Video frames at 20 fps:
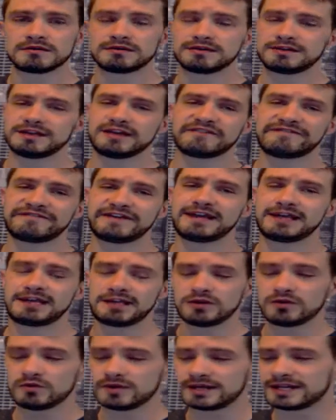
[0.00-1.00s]
the
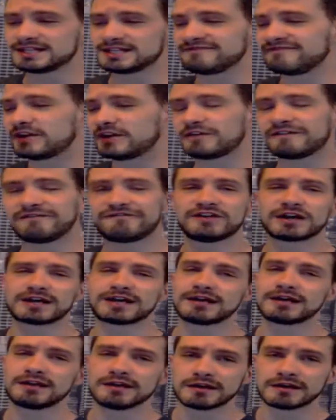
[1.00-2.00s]
FAQ, and it's very
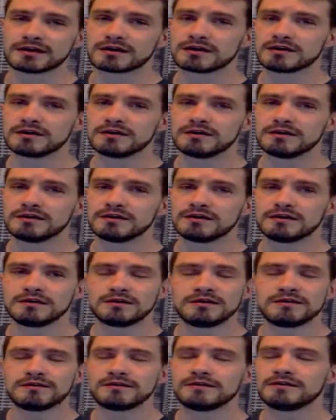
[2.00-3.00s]
fucking clear.
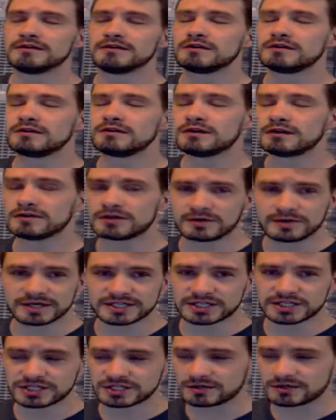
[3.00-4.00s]
All the
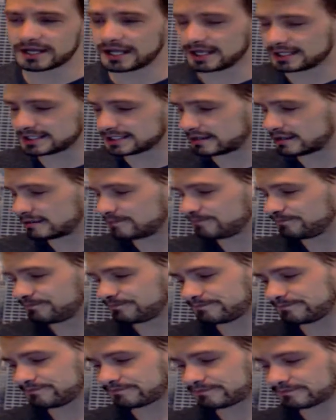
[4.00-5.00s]
questions are answered.
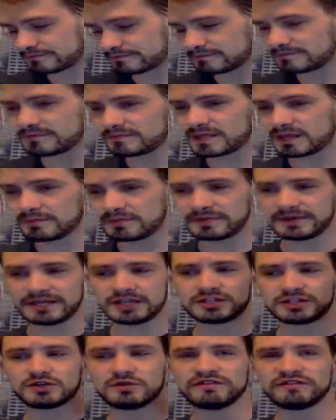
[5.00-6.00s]
But it'd be
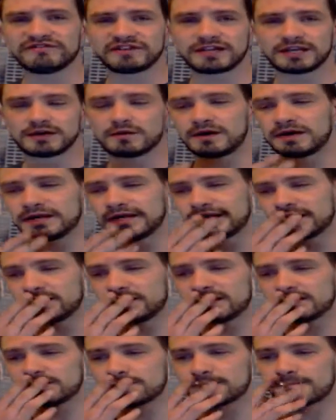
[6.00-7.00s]
good to do a video on
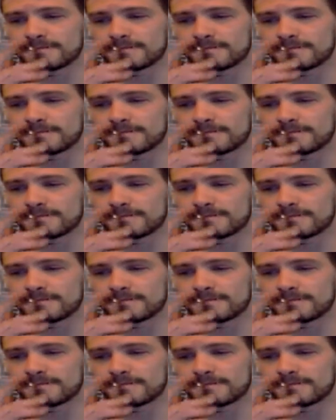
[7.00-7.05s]
anyway.